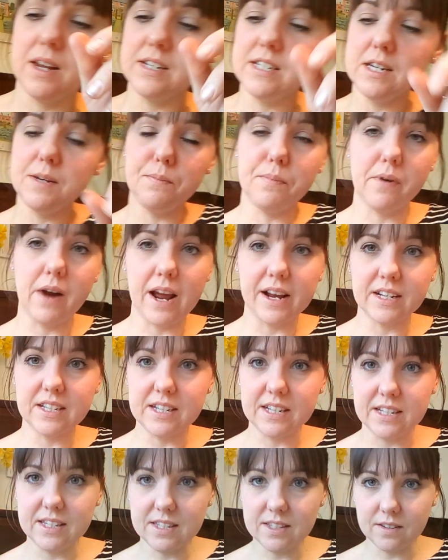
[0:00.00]
I did a
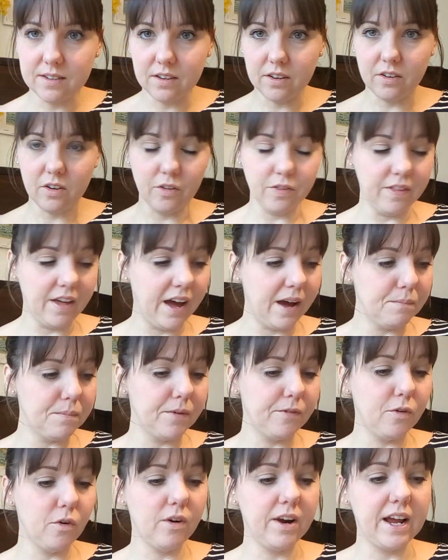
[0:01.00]
practice on that
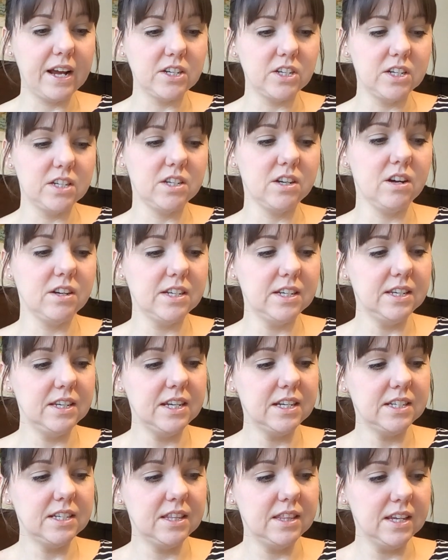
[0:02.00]
before I actually started
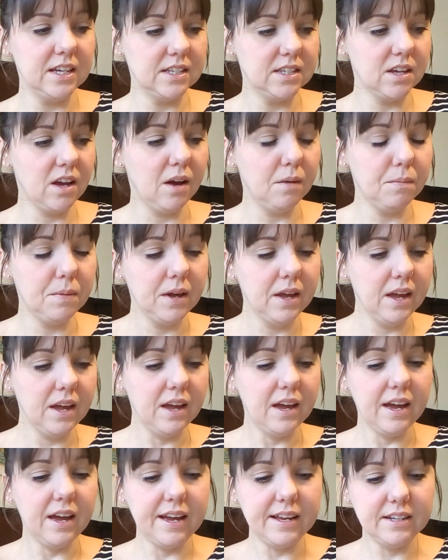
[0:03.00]
knitting this up,
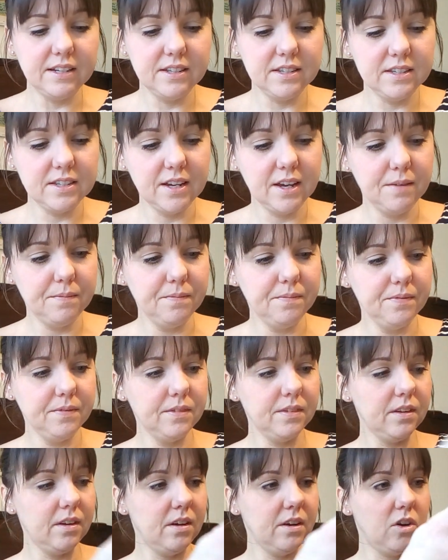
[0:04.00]
and
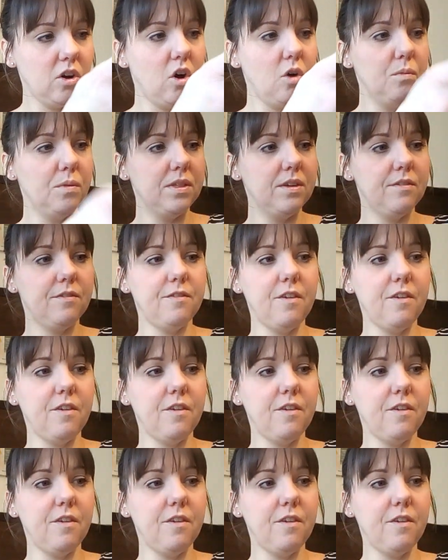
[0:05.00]
I got on with it